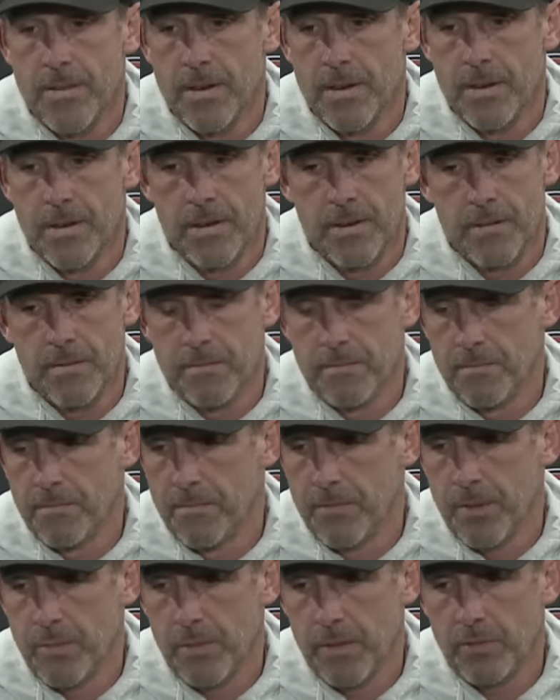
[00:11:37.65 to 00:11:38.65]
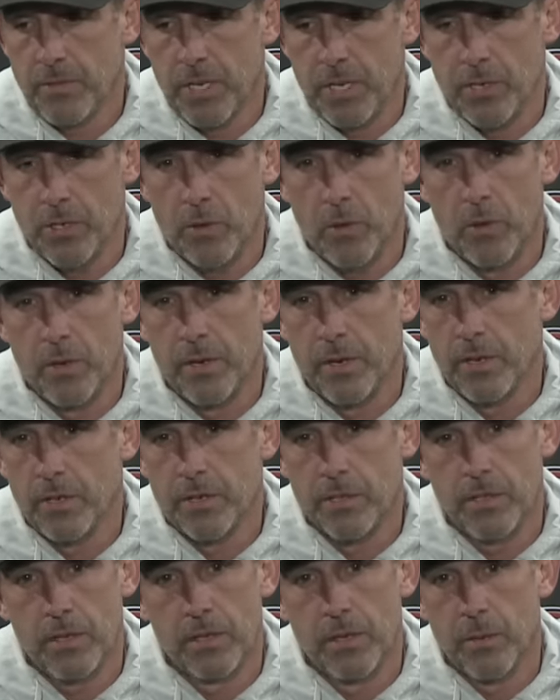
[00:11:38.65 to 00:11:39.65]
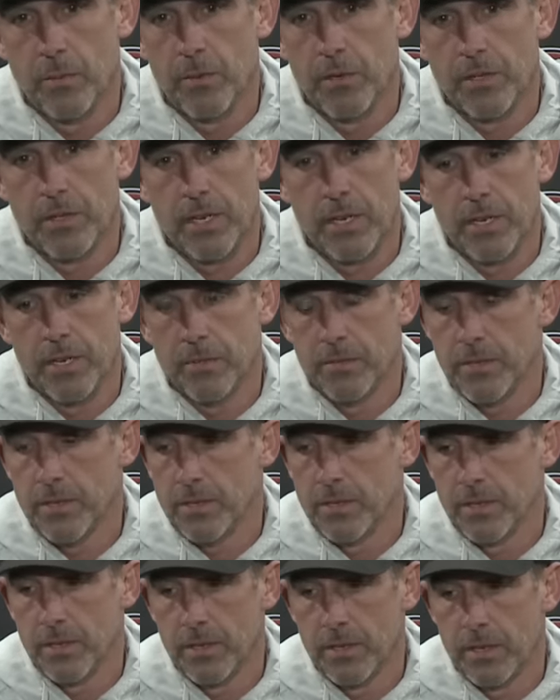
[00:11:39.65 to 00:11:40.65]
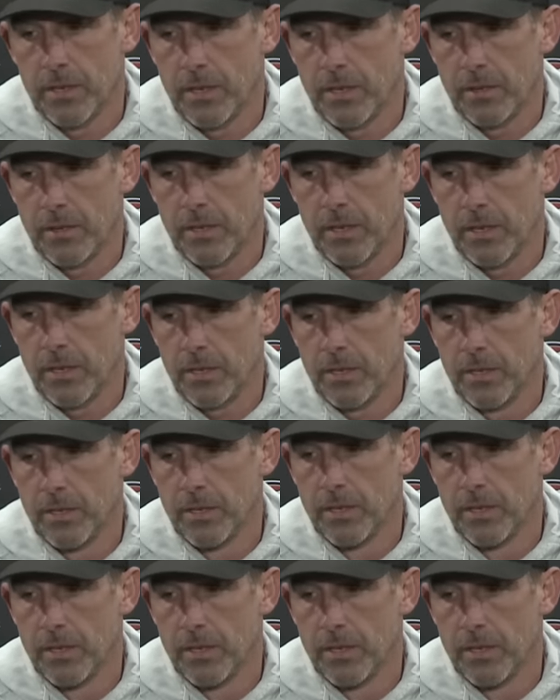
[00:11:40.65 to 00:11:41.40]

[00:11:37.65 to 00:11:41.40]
Um, I mean, they've changed coordinators a number of times. I, I think.